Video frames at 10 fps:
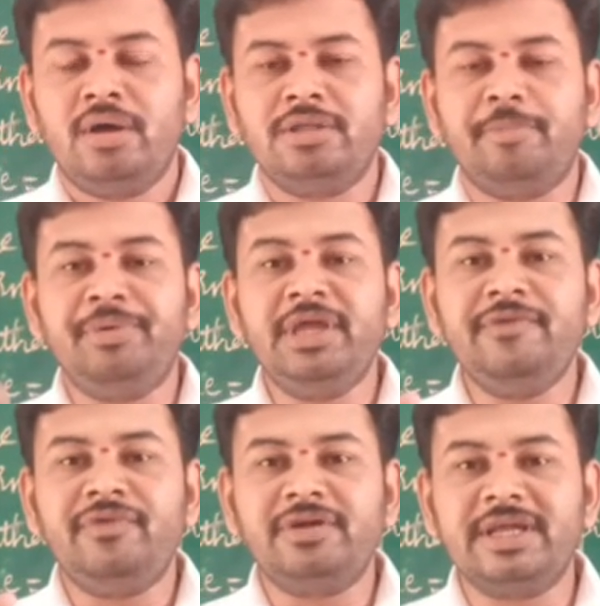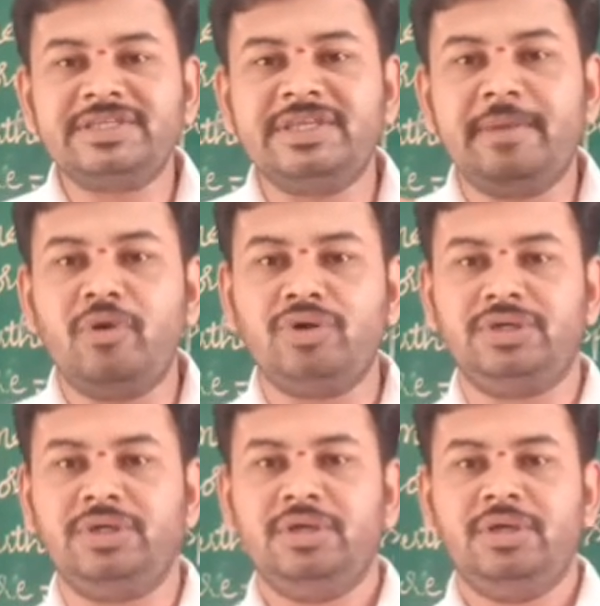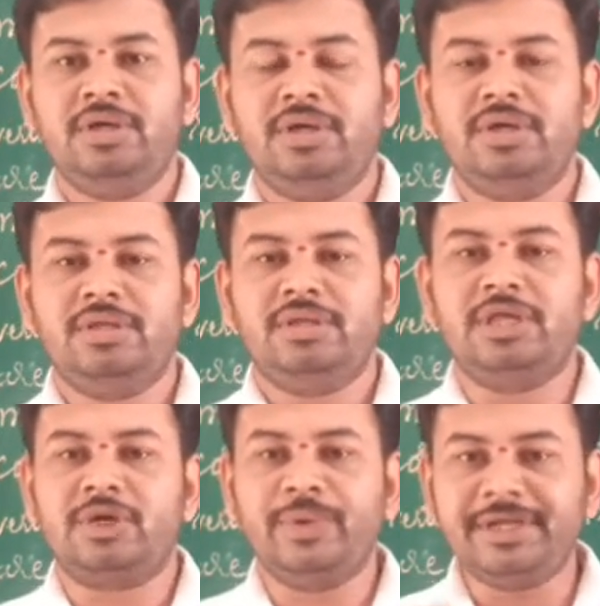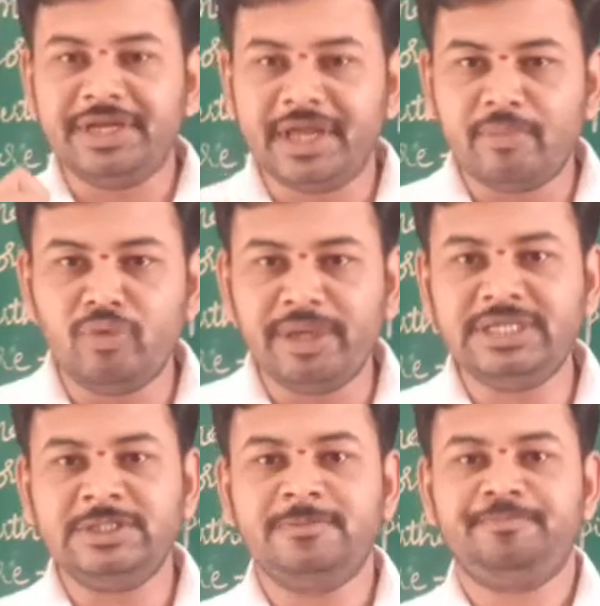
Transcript: the brief introduction about the Quit India movement